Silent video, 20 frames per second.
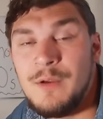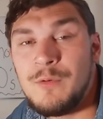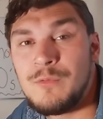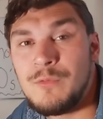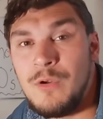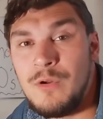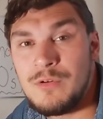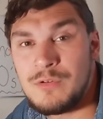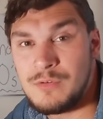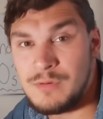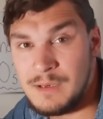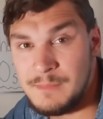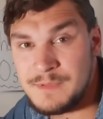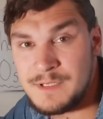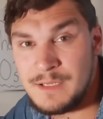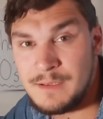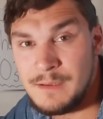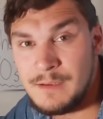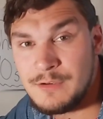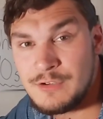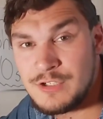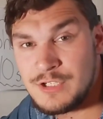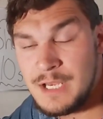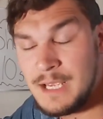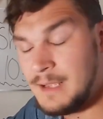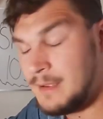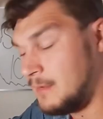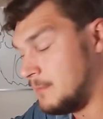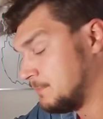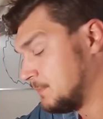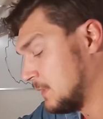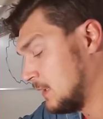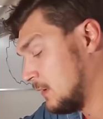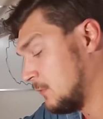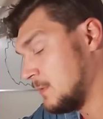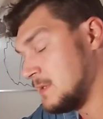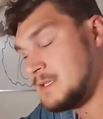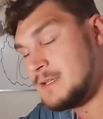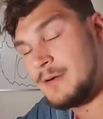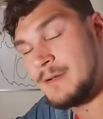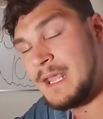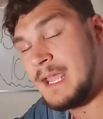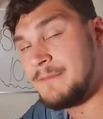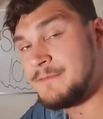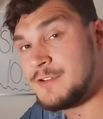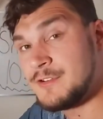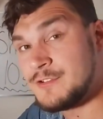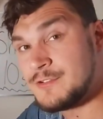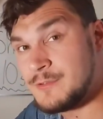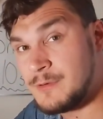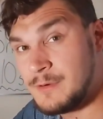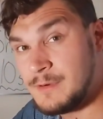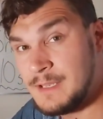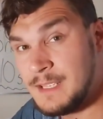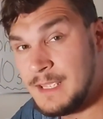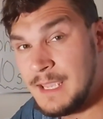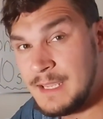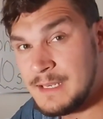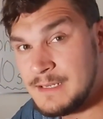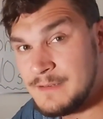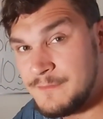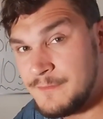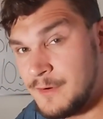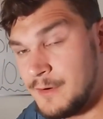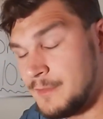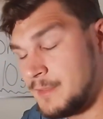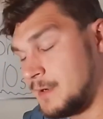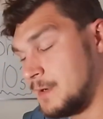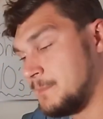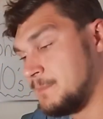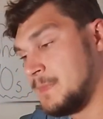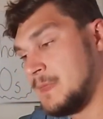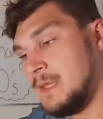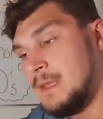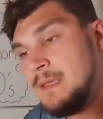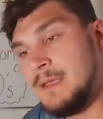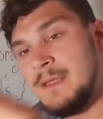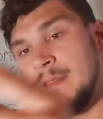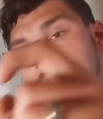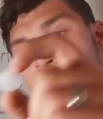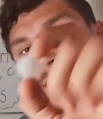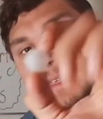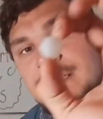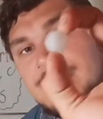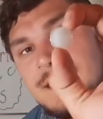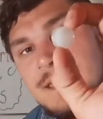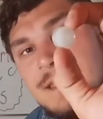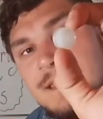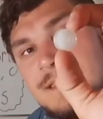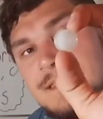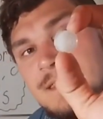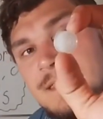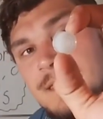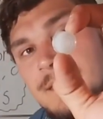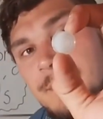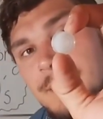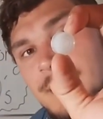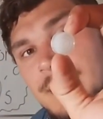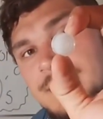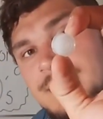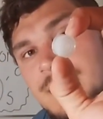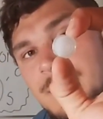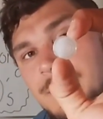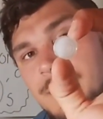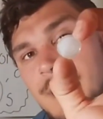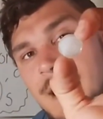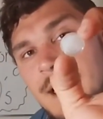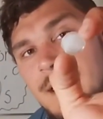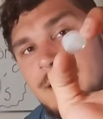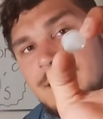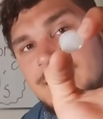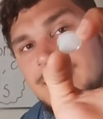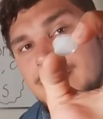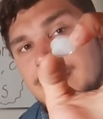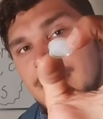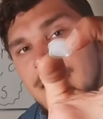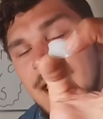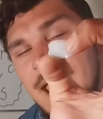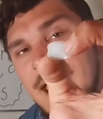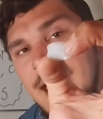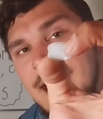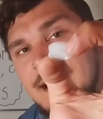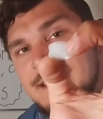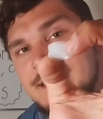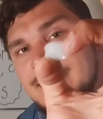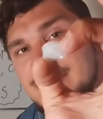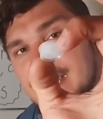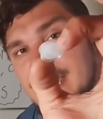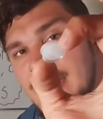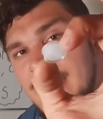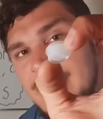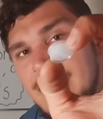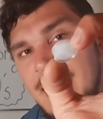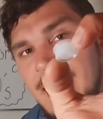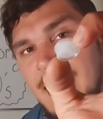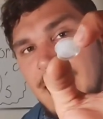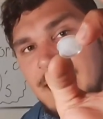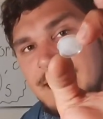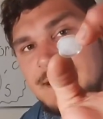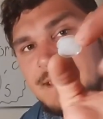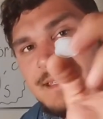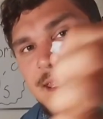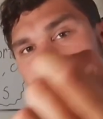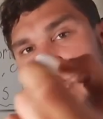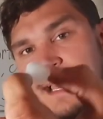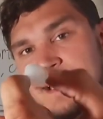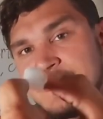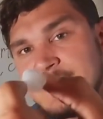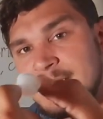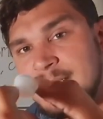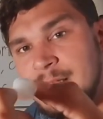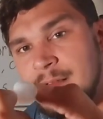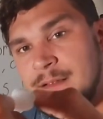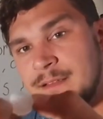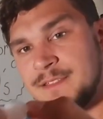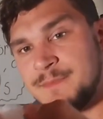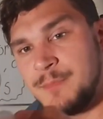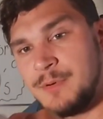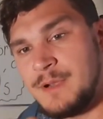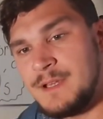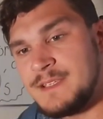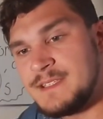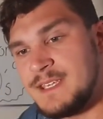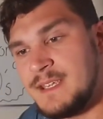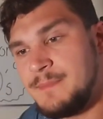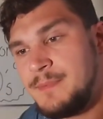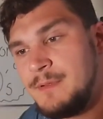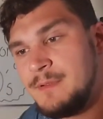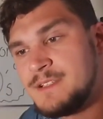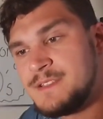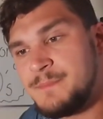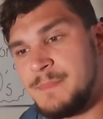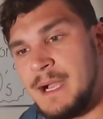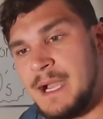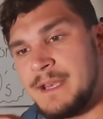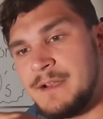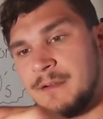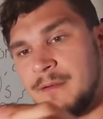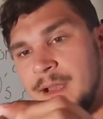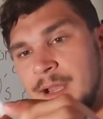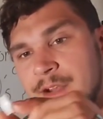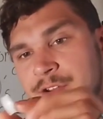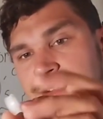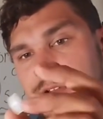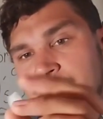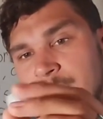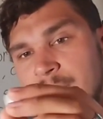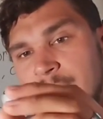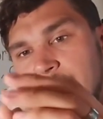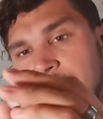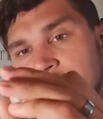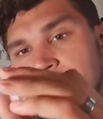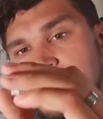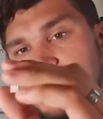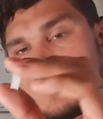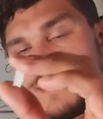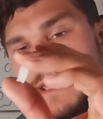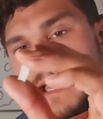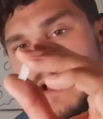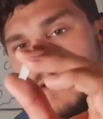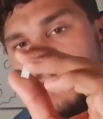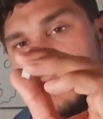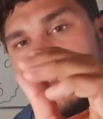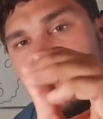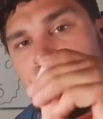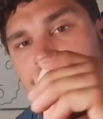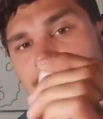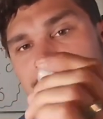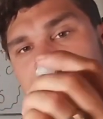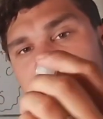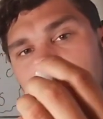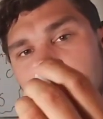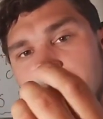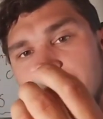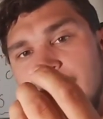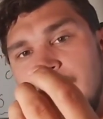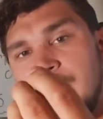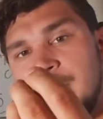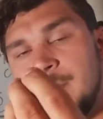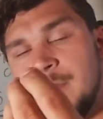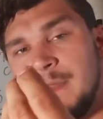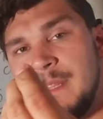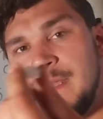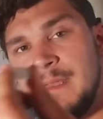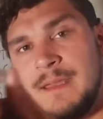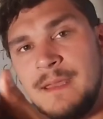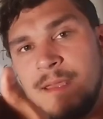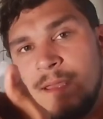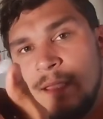roll crimped shell. We don't have to shorten it any further. This is the Ballistic Products X10X gas seal. It's pretty simple, it's bi-directional. There's not really much going on with it.